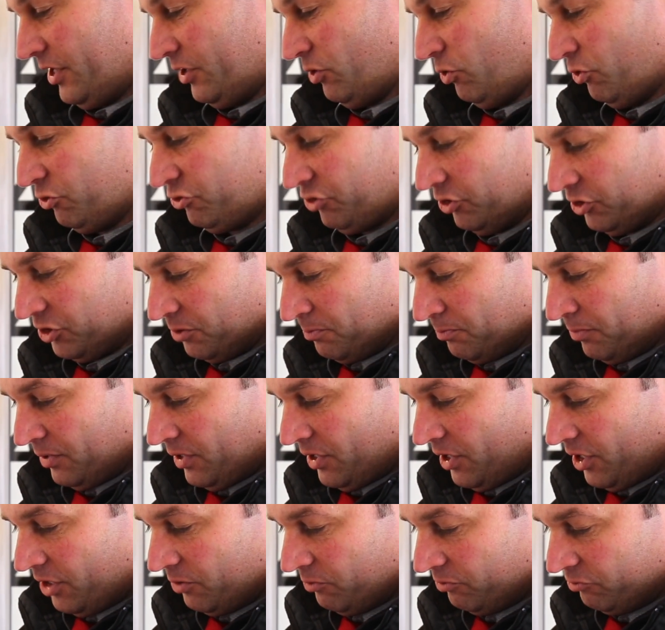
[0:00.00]
They also
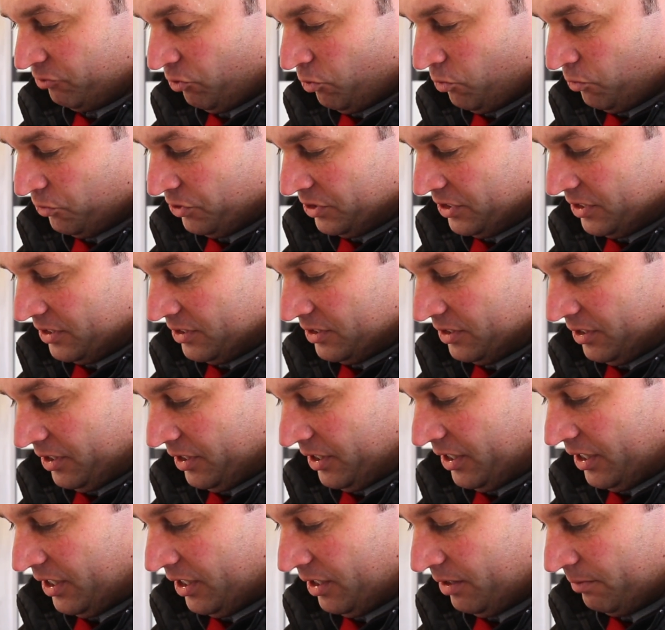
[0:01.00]
comply with all the
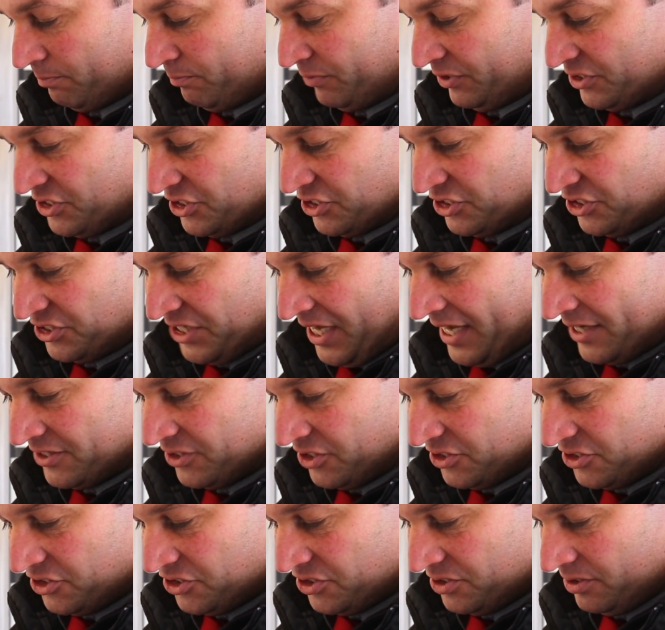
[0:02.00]
British
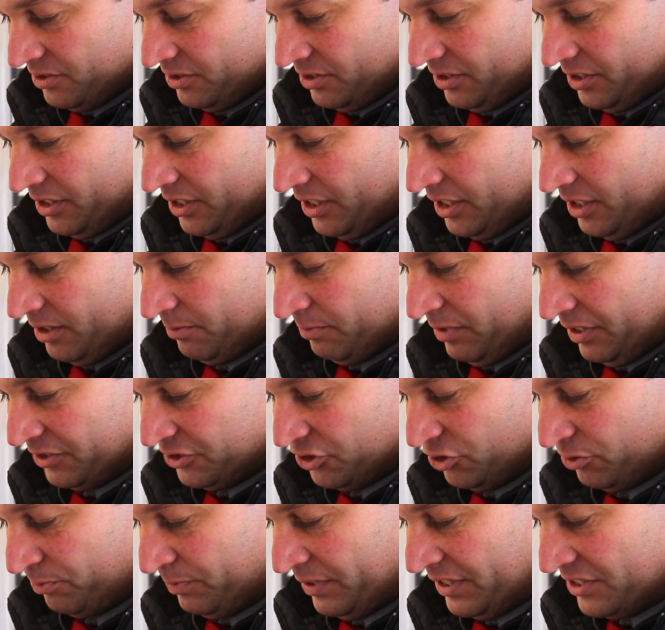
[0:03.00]
standards
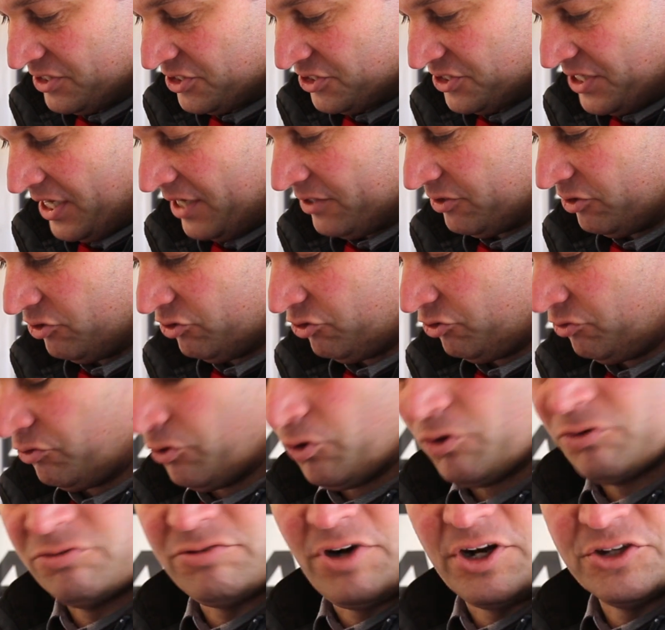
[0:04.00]
and European standards
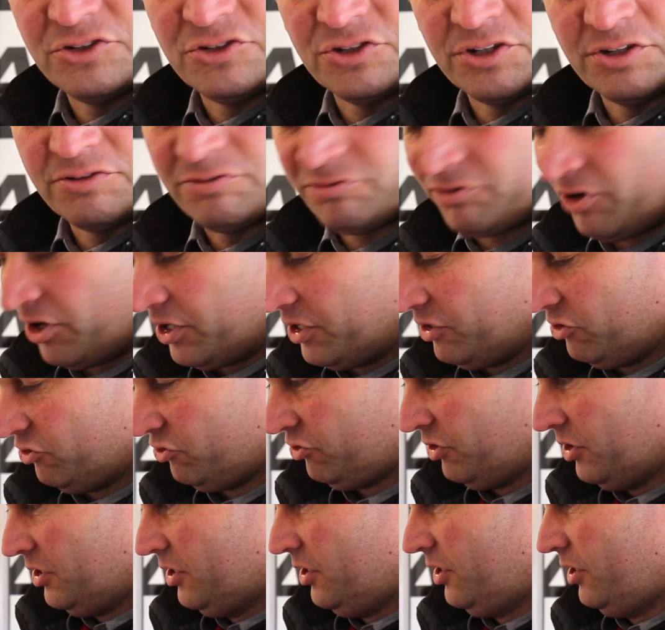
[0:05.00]
for fighting of
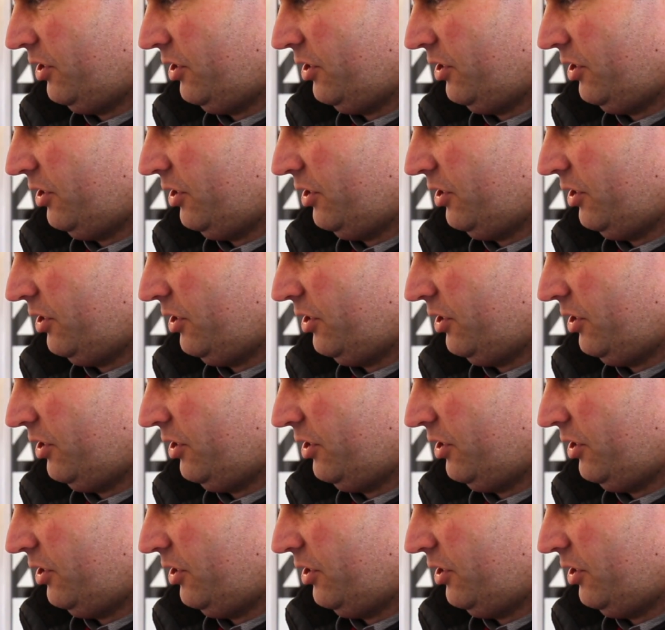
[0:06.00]
fires.